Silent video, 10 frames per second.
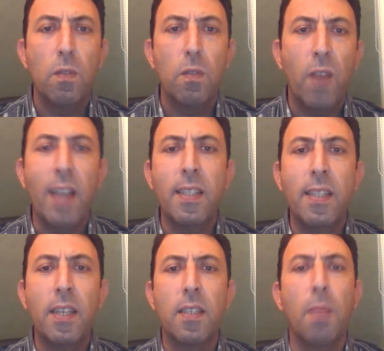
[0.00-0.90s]

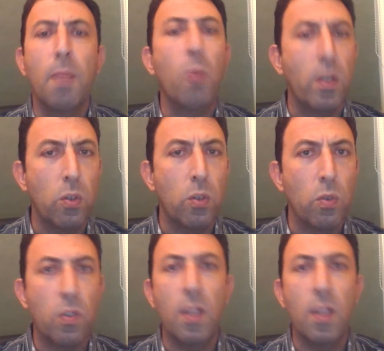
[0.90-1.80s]
finding some
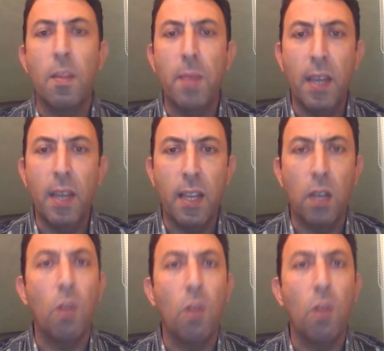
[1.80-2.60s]
questions in the beginning